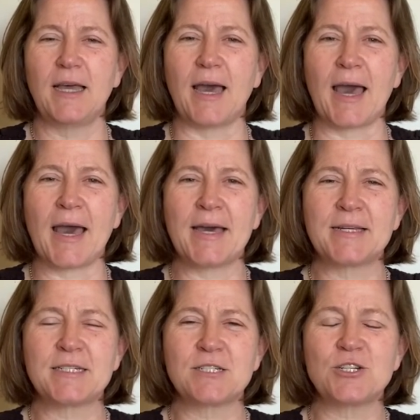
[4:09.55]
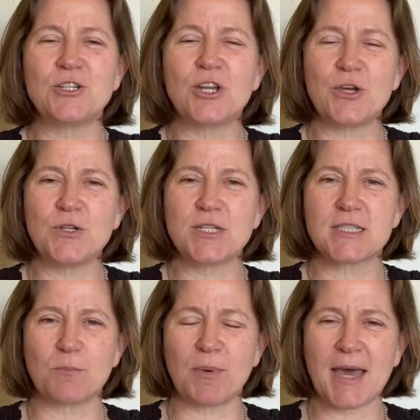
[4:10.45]
and to notice
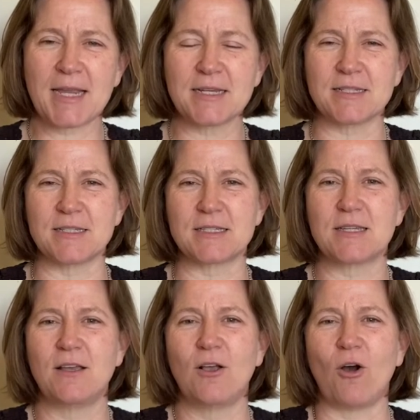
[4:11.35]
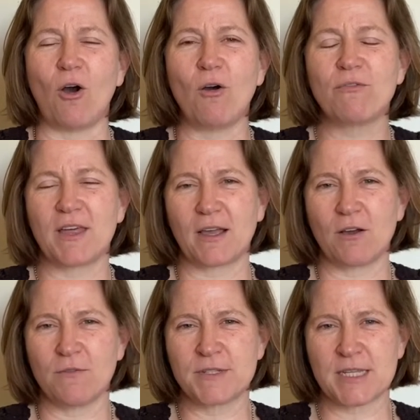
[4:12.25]
the patterns of that
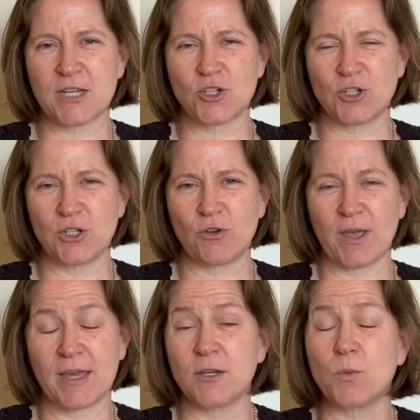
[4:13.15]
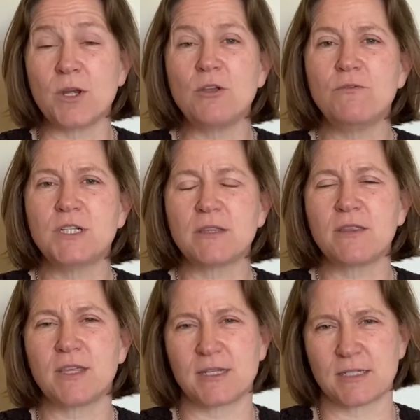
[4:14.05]
conversation in your head when you've done
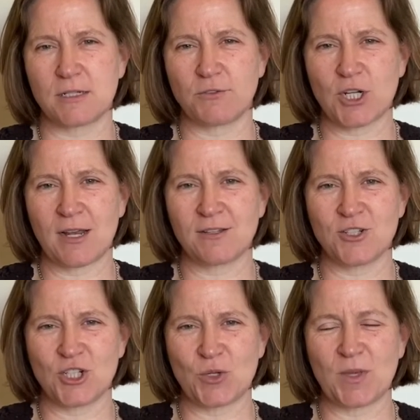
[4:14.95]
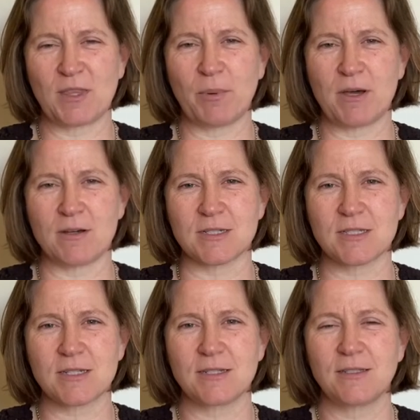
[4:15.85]
things that have challenged you in the
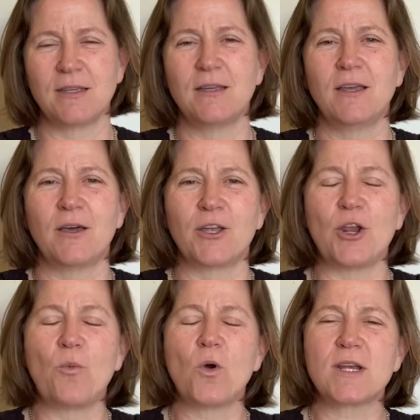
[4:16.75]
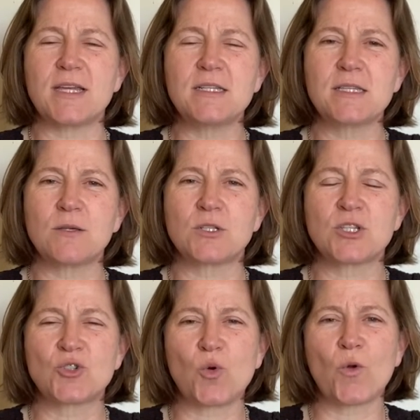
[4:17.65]
past. You know, what is the
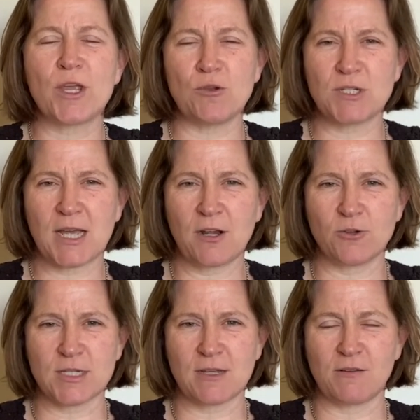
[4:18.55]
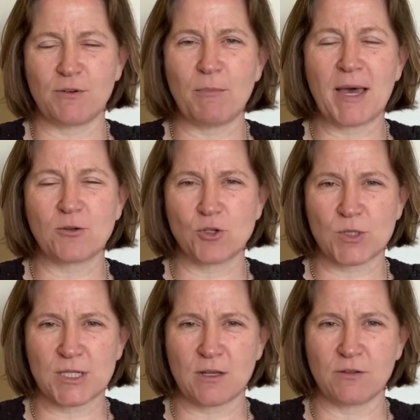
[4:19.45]
story you tell yourself about
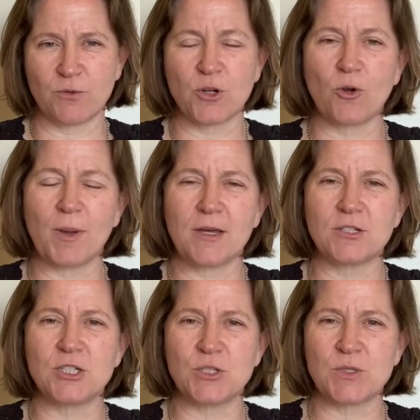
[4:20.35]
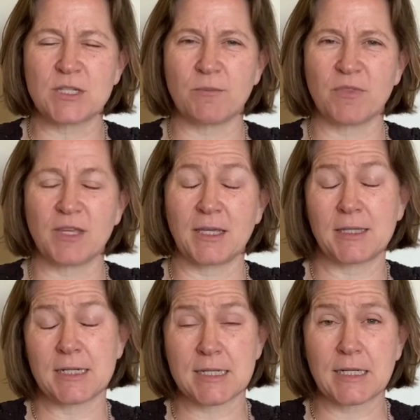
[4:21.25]
yourself when you're about to do something
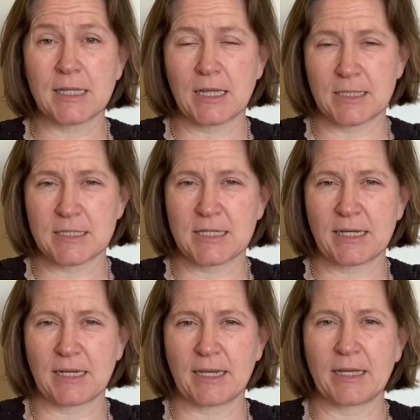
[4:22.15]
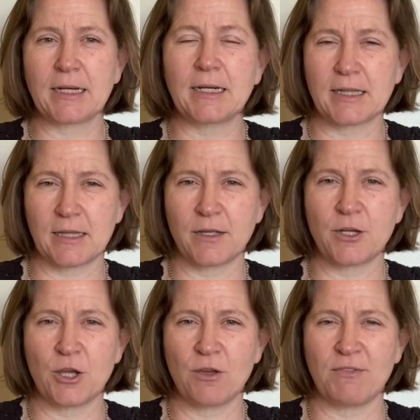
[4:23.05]
that is a little unsettling and a little
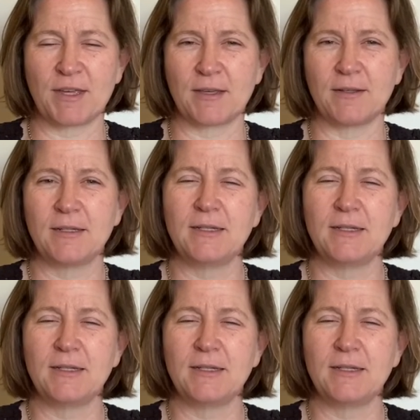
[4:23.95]
unnerving?